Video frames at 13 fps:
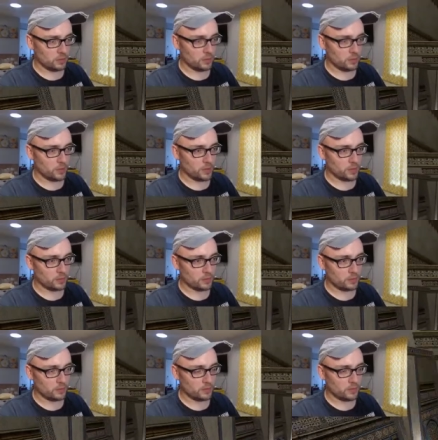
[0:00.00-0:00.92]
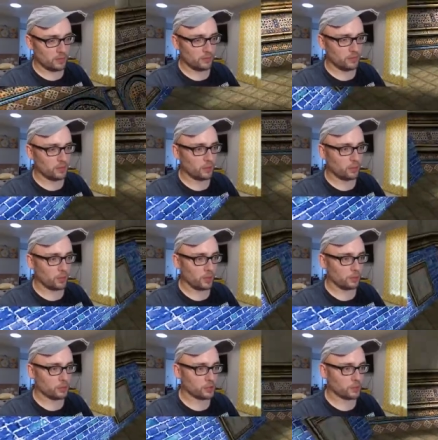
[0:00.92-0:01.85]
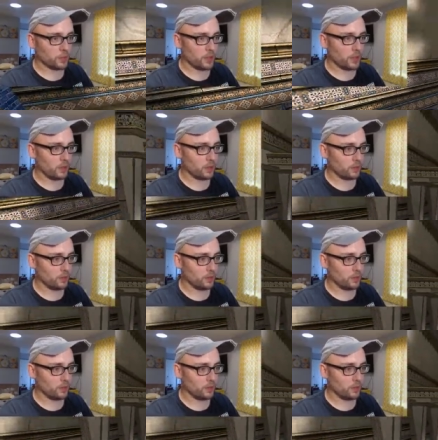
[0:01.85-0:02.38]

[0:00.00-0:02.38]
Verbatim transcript: I don't want to get I really don't want to get pushed by that.